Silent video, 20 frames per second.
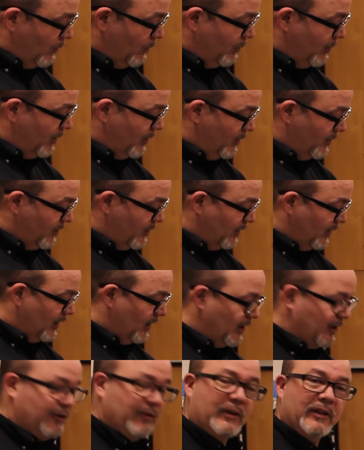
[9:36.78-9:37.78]
will be using
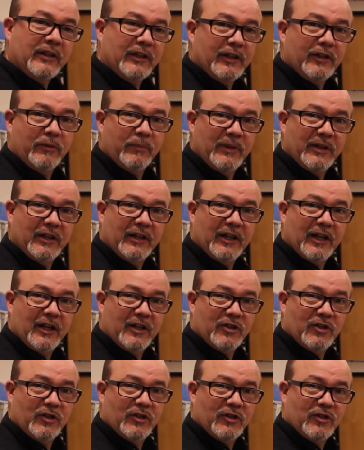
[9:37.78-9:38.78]
a Greenlee
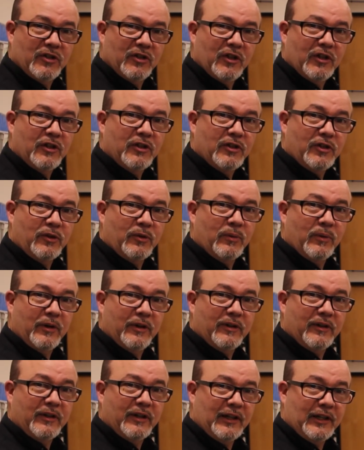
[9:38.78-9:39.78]
Communications
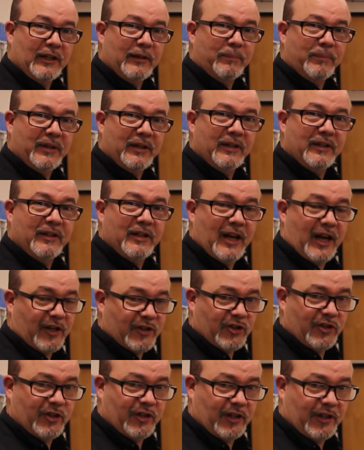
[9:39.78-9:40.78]
200
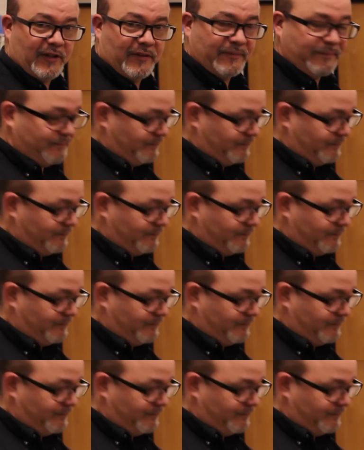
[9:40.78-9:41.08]
EP-G.